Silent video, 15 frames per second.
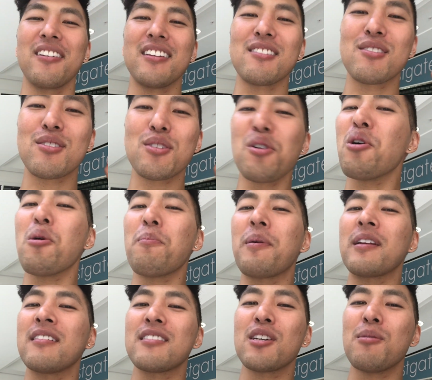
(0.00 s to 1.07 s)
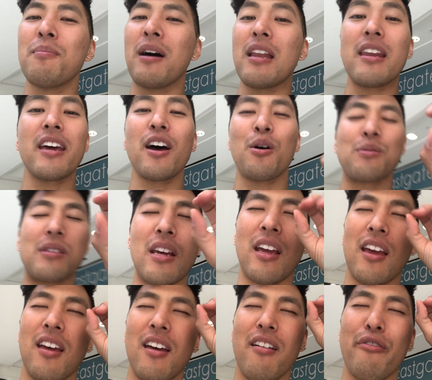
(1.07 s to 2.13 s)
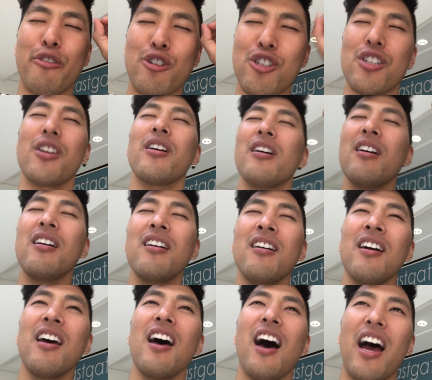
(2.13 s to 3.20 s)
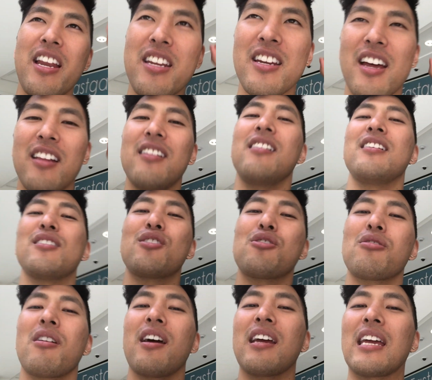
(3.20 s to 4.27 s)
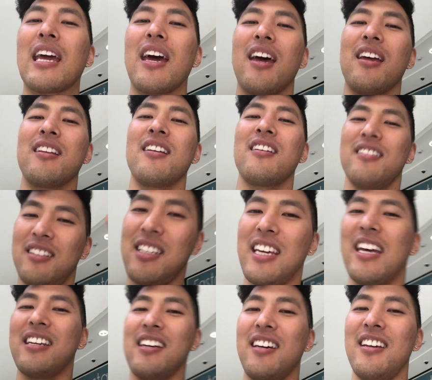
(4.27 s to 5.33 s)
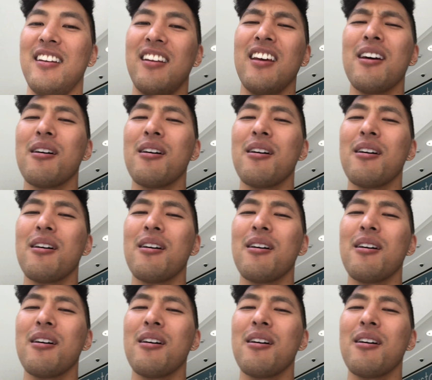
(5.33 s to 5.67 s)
It's still open until Monday. I was like, for sure, I need to at least try again to get it.